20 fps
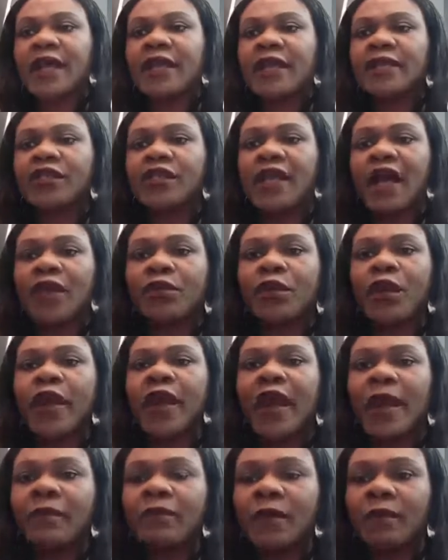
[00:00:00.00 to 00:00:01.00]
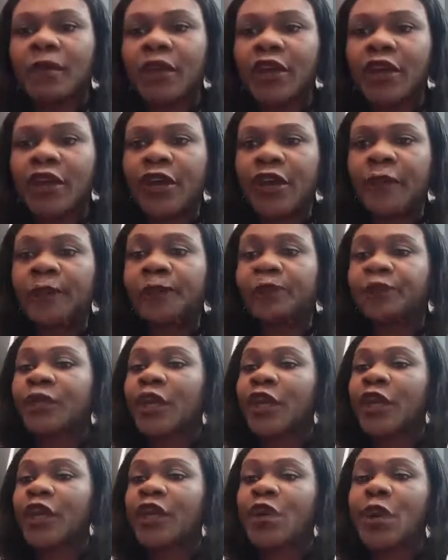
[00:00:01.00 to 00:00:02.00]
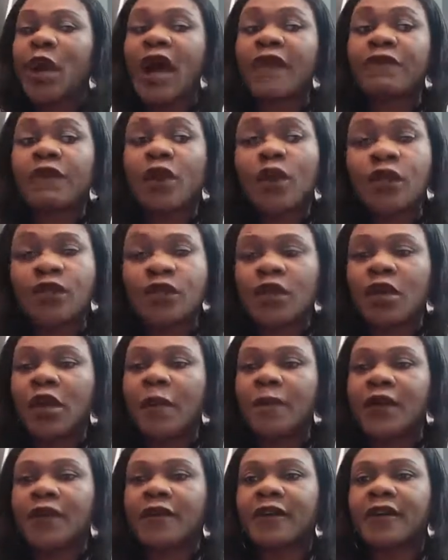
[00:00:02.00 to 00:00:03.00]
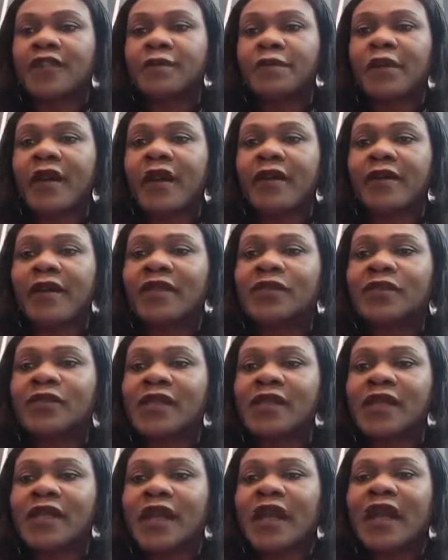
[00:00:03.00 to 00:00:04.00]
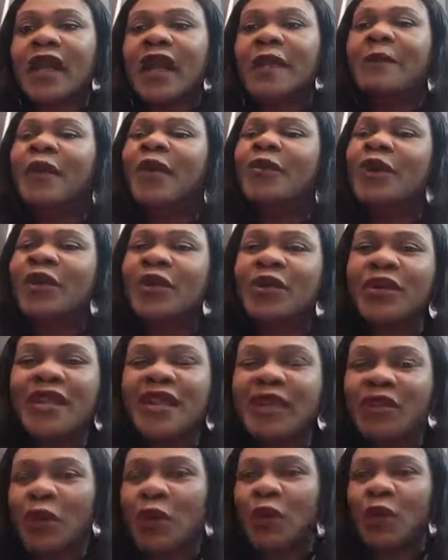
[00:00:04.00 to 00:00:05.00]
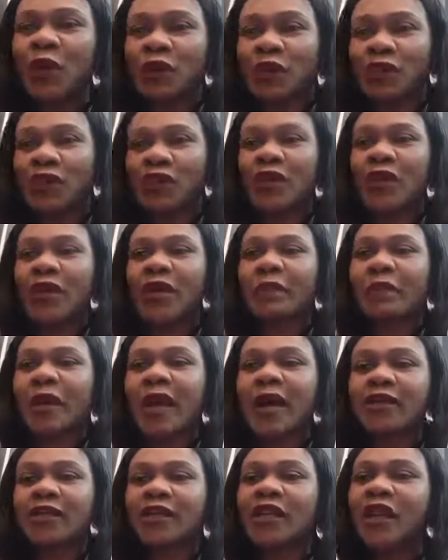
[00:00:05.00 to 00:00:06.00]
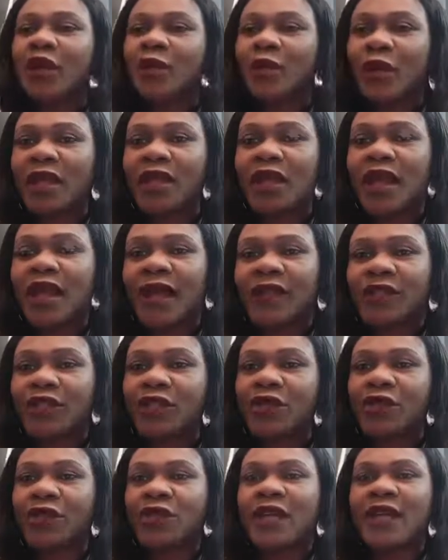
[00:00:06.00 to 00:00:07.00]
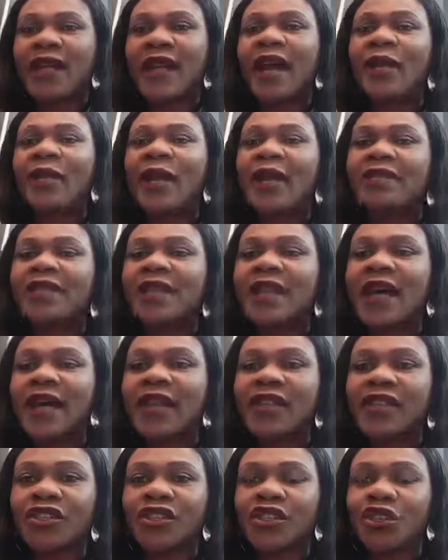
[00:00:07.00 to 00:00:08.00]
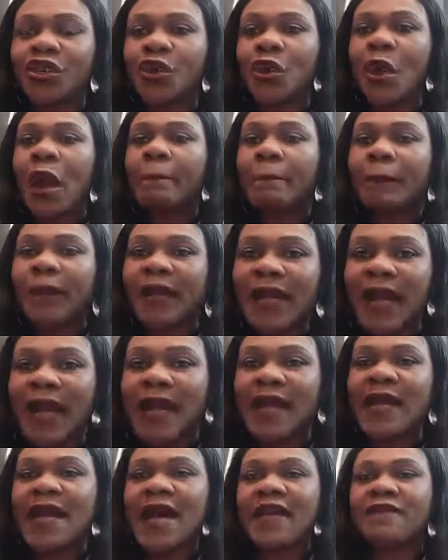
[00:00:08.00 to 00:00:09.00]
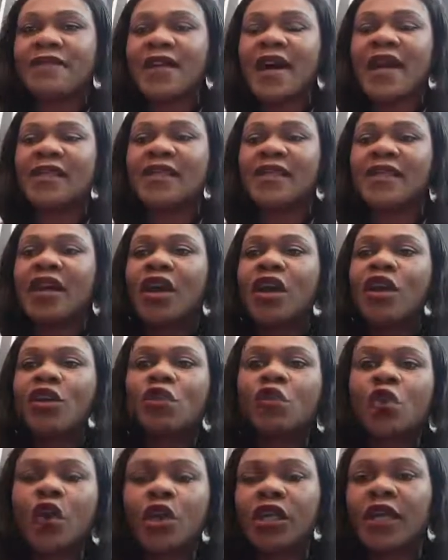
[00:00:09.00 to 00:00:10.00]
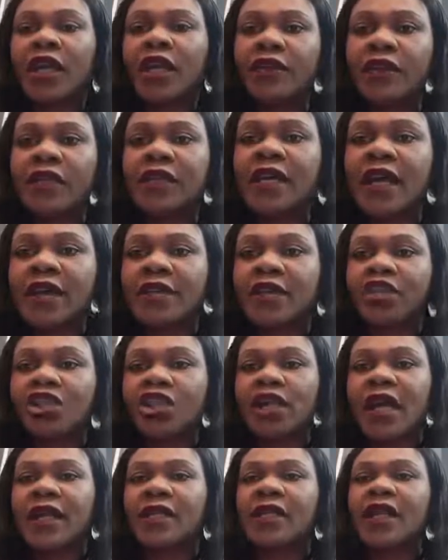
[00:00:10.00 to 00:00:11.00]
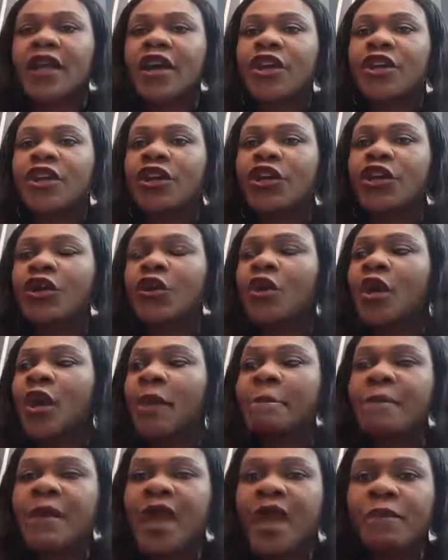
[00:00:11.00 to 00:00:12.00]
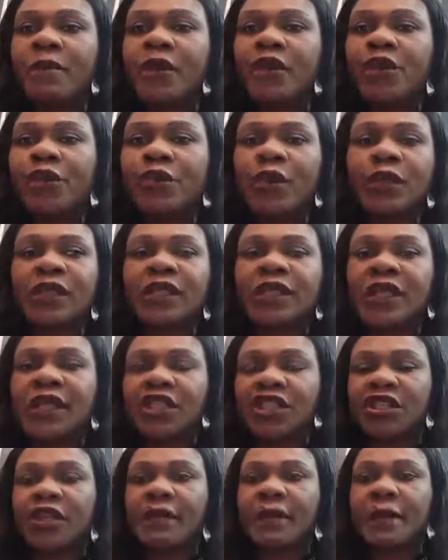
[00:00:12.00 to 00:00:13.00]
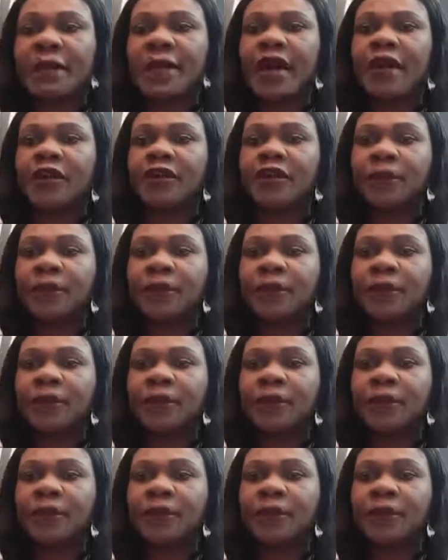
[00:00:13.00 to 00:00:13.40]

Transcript: that will help them learn? I've also come across parents who say, but we don't really know what to talk about with our children. Now, if that is you, plan in advance. What can you tell your child? Maybe you want to teach them about